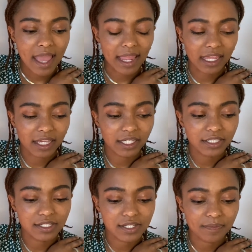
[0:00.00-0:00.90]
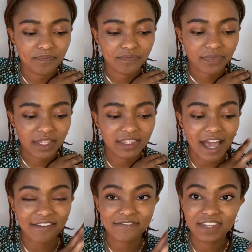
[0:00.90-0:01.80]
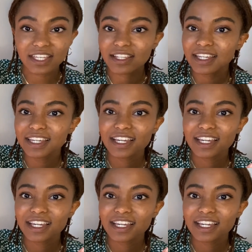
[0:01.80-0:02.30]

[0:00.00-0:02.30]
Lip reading: And that feeling